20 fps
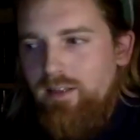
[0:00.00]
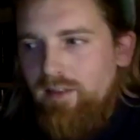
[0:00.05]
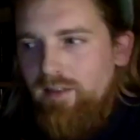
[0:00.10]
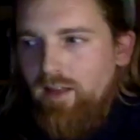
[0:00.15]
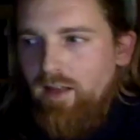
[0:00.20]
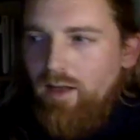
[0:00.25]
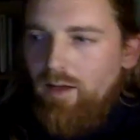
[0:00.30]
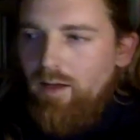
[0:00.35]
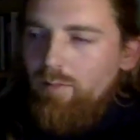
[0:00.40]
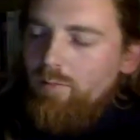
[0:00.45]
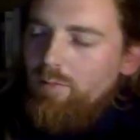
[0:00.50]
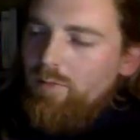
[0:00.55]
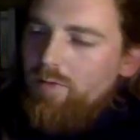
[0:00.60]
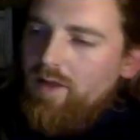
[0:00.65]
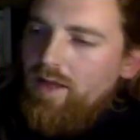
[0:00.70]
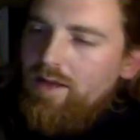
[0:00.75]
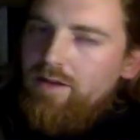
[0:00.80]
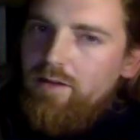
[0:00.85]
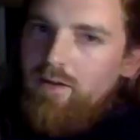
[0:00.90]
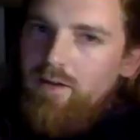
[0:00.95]
um,
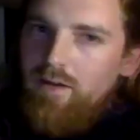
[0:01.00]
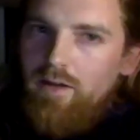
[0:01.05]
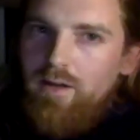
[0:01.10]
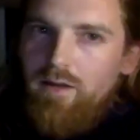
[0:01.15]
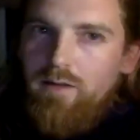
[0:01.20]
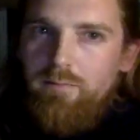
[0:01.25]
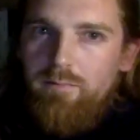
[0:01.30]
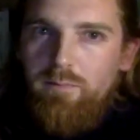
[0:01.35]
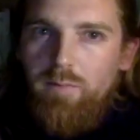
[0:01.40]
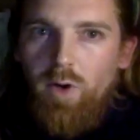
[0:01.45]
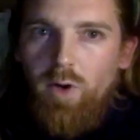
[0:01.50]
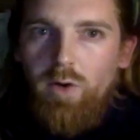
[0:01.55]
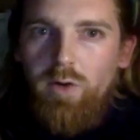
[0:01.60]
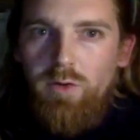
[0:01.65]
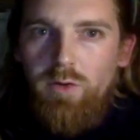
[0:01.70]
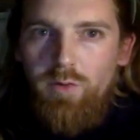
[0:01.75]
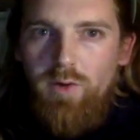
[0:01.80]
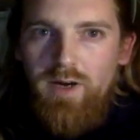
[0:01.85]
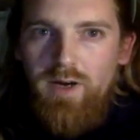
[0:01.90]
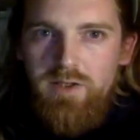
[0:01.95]
then the boggle
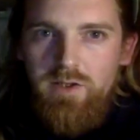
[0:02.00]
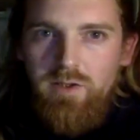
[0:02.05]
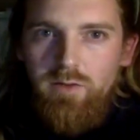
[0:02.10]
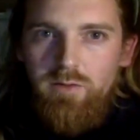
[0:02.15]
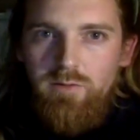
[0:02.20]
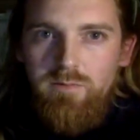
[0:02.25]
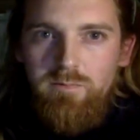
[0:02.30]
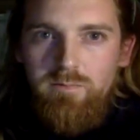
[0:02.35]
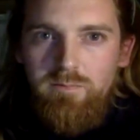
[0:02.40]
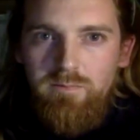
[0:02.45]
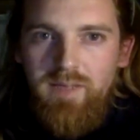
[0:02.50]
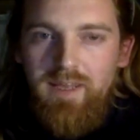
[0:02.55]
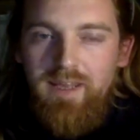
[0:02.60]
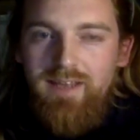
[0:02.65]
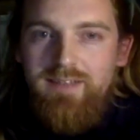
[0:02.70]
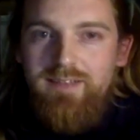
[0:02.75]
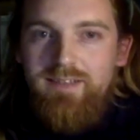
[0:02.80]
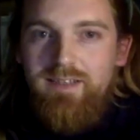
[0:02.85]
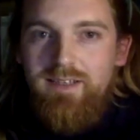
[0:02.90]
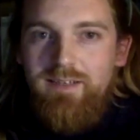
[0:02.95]
threshold
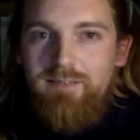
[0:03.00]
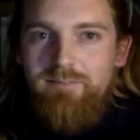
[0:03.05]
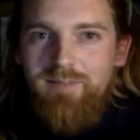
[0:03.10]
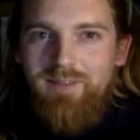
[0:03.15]
kicks in